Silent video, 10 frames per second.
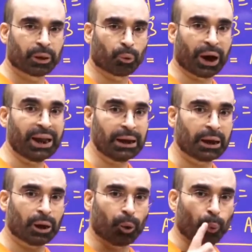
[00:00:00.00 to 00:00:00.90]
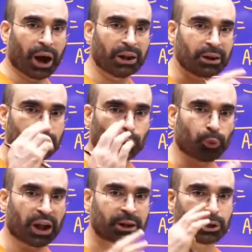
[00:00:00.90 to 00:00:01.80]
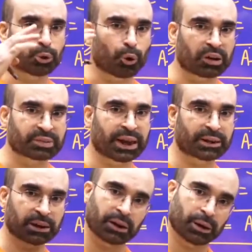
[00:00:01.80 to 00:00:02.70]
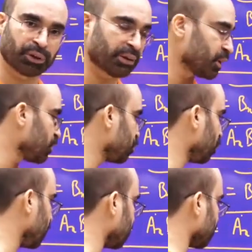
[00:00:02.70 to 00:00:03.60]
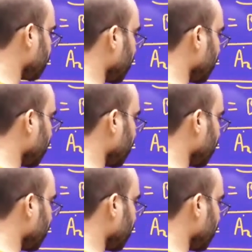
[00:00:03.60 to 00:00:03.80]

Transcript: Why? 1 into cos 90 degree. We have understood this.